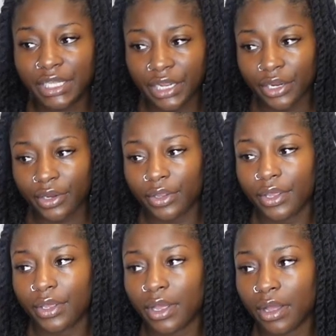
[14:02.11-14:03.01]
there.
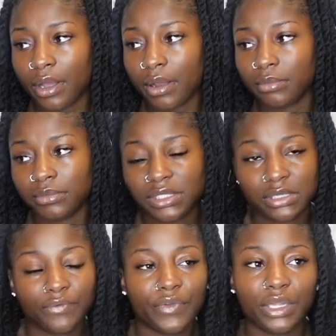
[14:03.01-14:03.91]
Um,
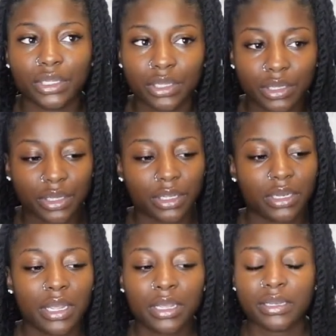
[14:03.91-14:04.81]
still feeling good,
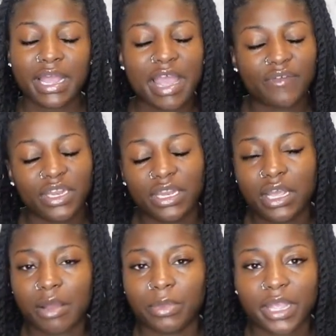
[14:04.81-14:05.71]
not having any
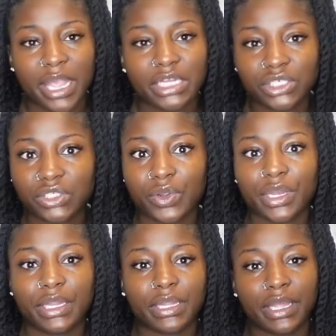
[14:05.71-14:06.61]
complications or
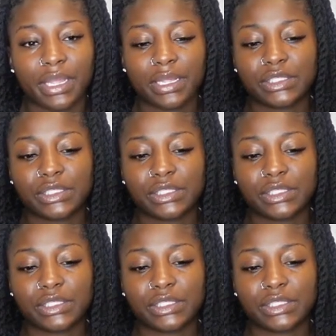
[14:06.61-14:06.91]
anything.